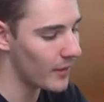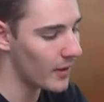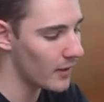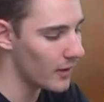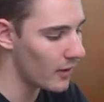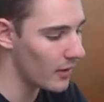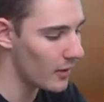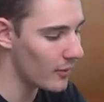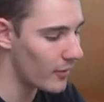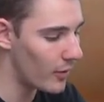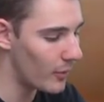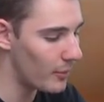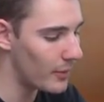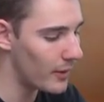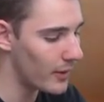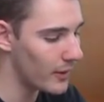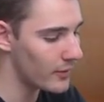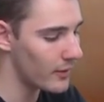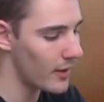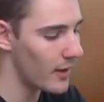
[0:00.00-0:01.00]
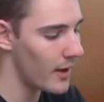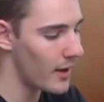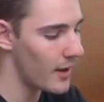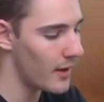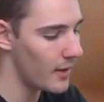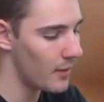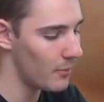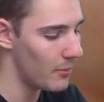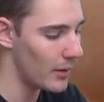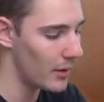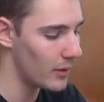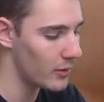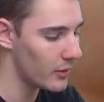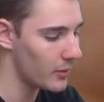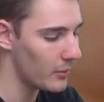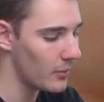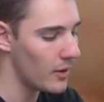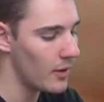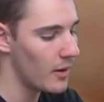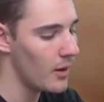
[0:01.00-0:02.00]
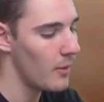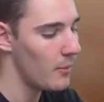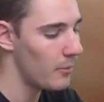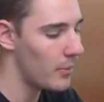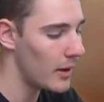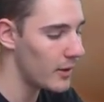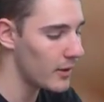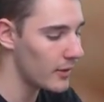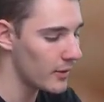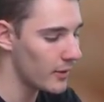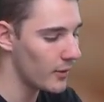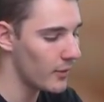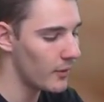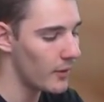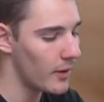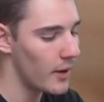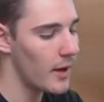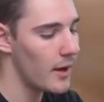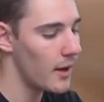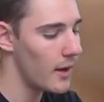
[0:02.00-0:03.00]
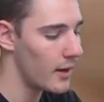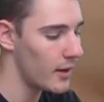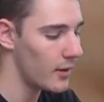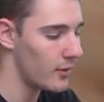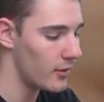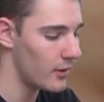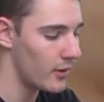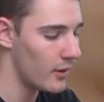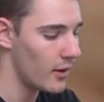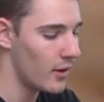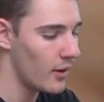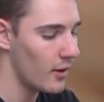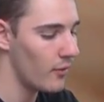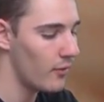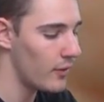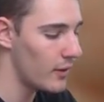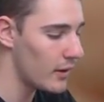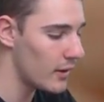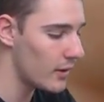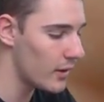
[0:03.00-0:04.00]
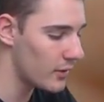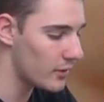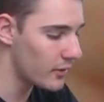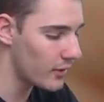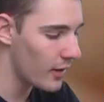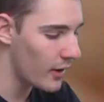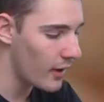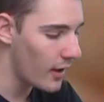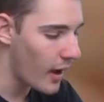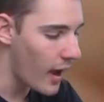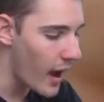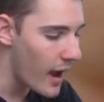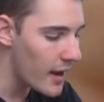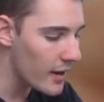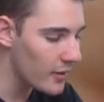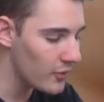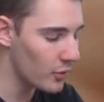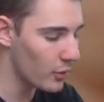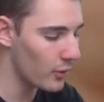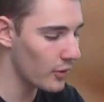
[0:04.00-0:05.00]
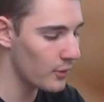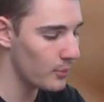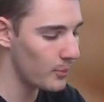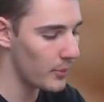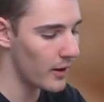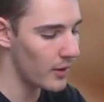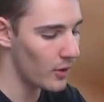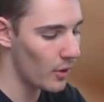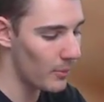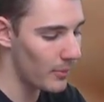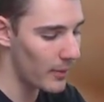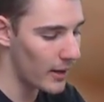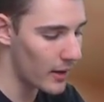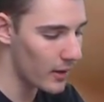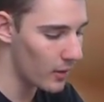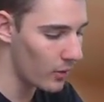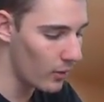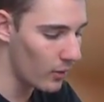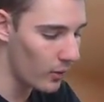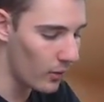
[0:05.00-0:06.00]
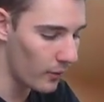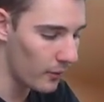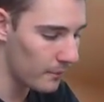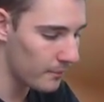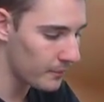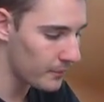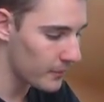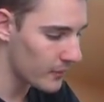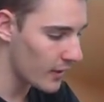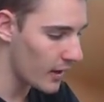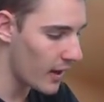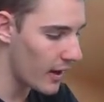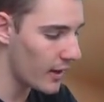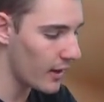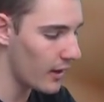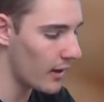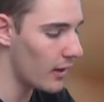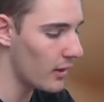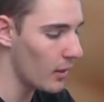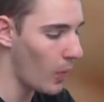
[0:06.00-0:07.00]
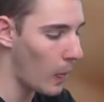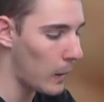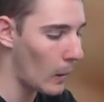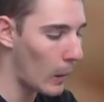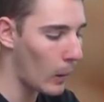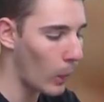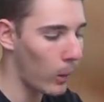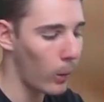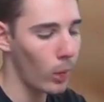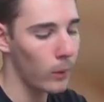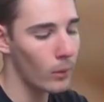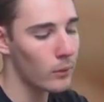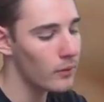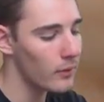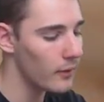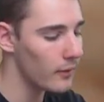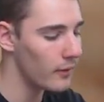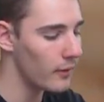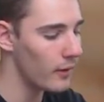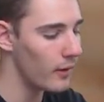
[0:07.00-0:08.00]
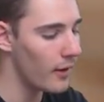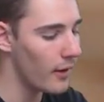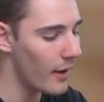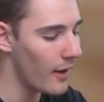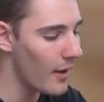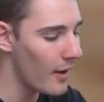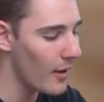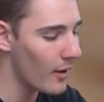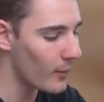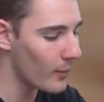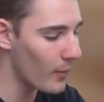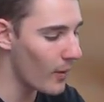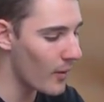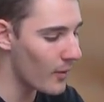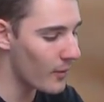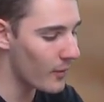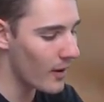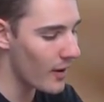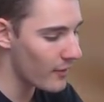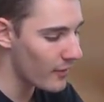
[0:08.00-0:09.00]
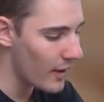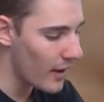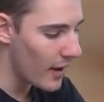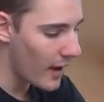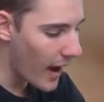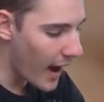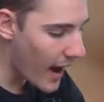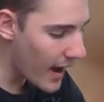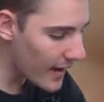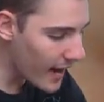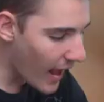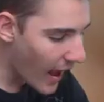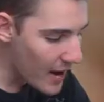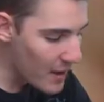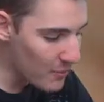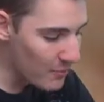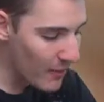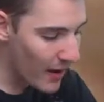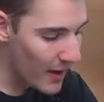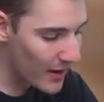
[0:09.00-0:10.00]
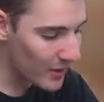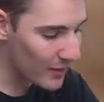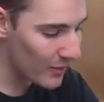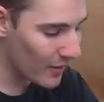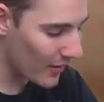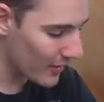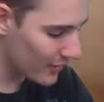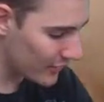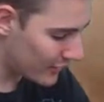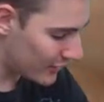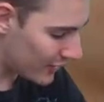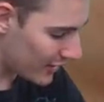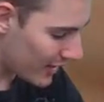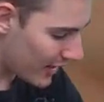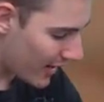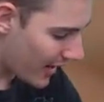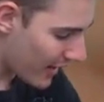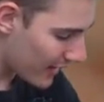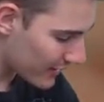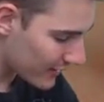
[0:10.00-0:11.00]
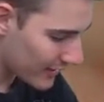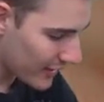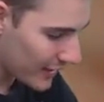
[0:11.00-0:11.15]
Alolan Vulpix. A Beldum. Petalil. A Energy. Vanillish. A Choice Band. Not bad at all. A Rockruff. And a Metagross GX.